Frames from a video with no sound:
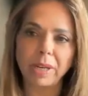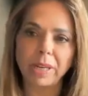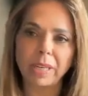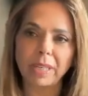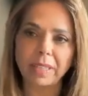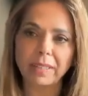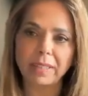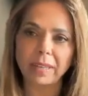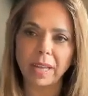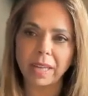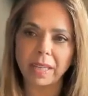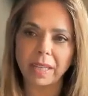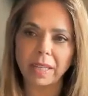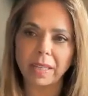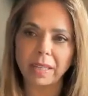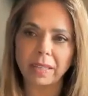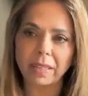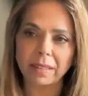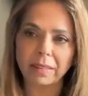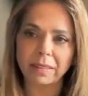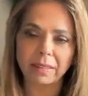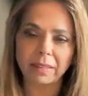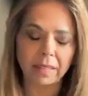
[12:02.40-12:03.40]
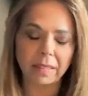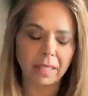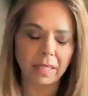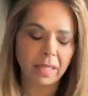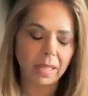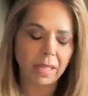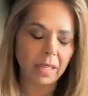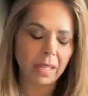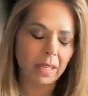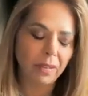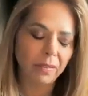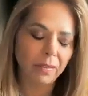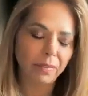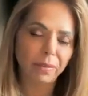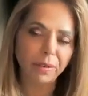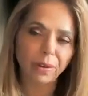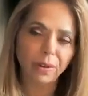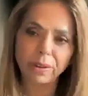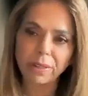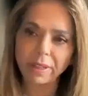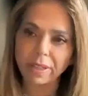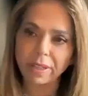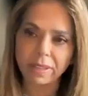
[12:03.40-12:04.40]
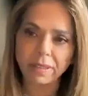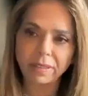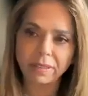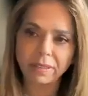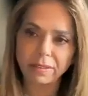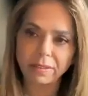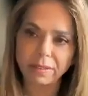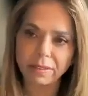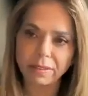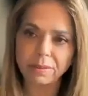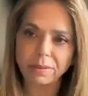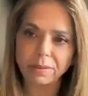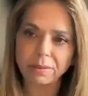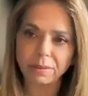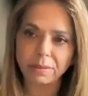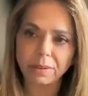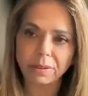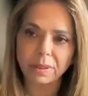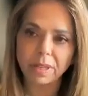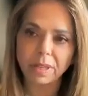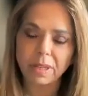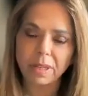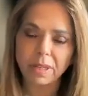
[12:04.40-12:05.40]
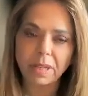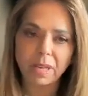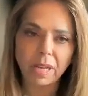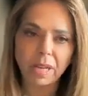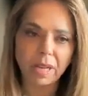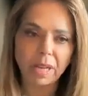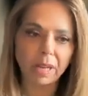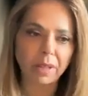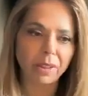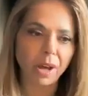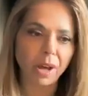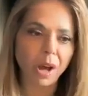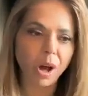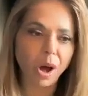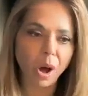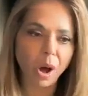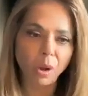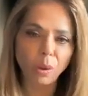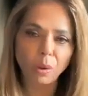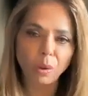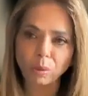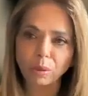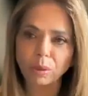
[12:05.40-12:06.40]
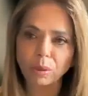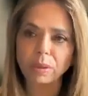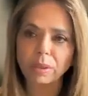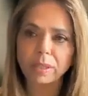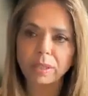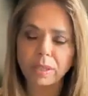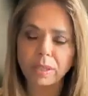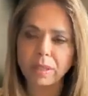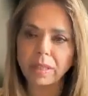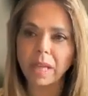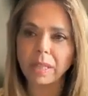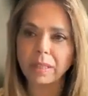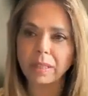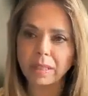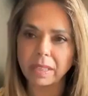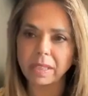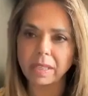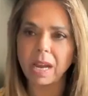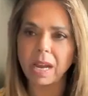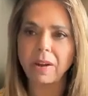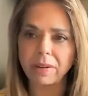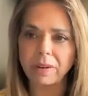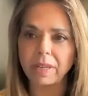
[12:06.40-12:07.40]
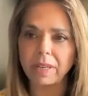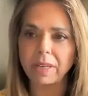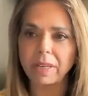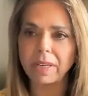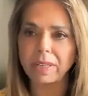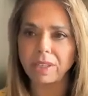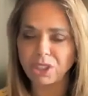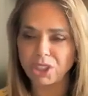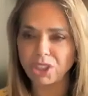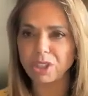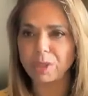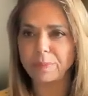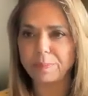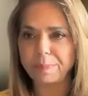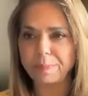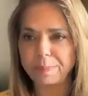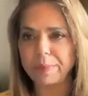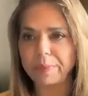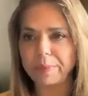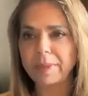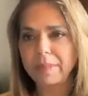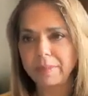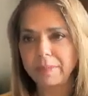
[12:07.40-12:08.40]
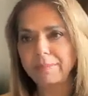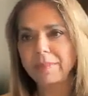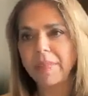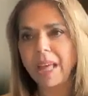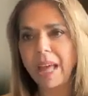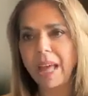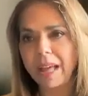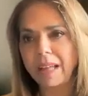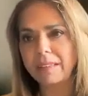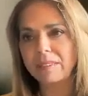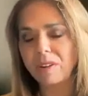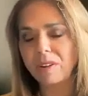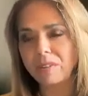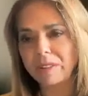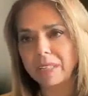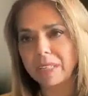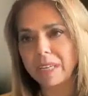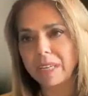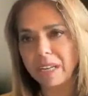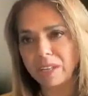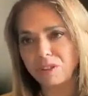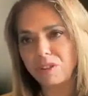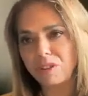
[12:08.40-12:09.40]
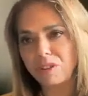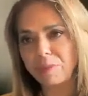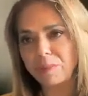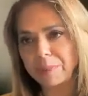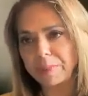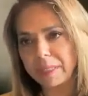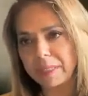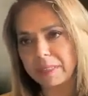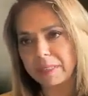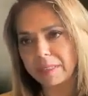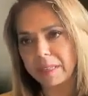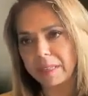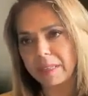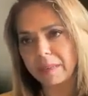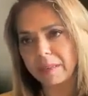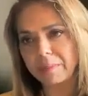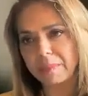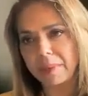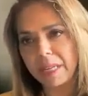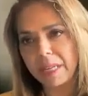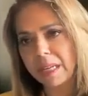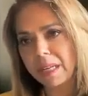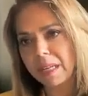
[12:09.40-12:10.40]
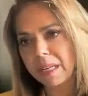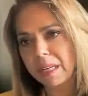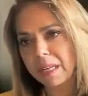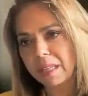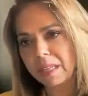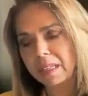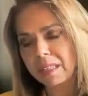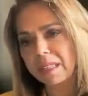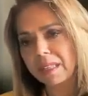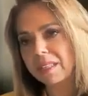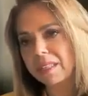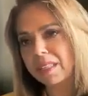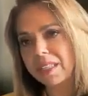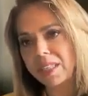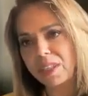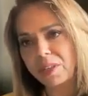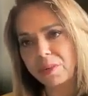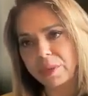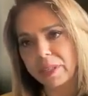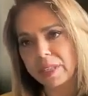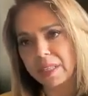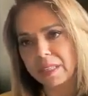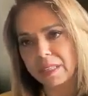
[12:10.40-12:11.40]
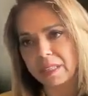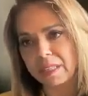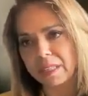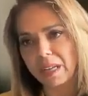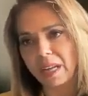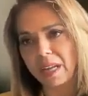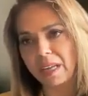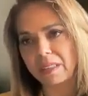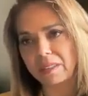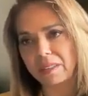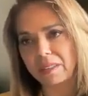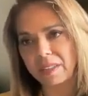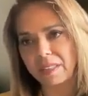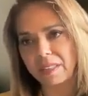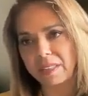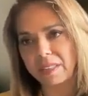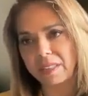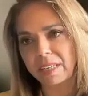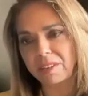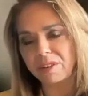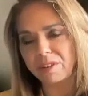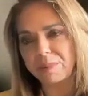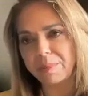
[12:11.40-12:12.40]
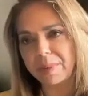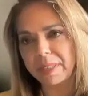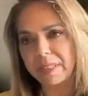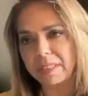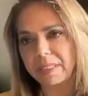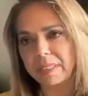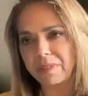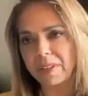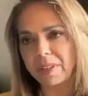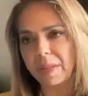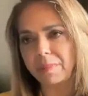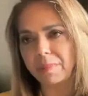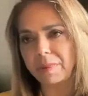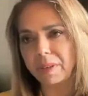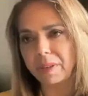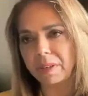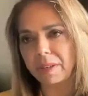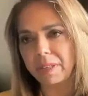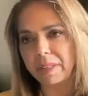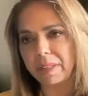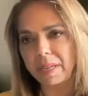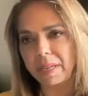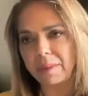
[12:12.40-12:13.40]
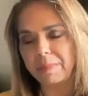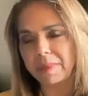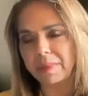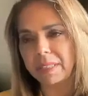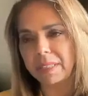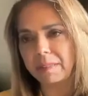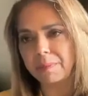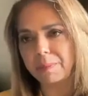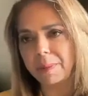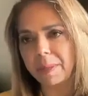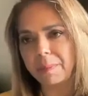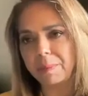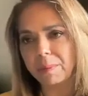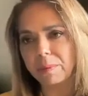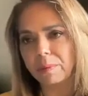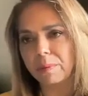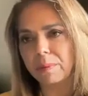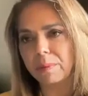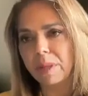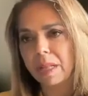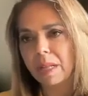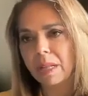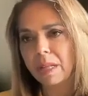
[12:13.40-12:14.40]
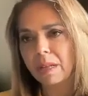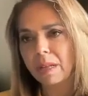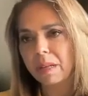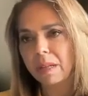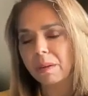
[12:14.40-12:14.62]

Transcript: really taking us further into the hold that the current leadership has on the country, but continuing it to the detriment of Lebanon and the Lebanese people.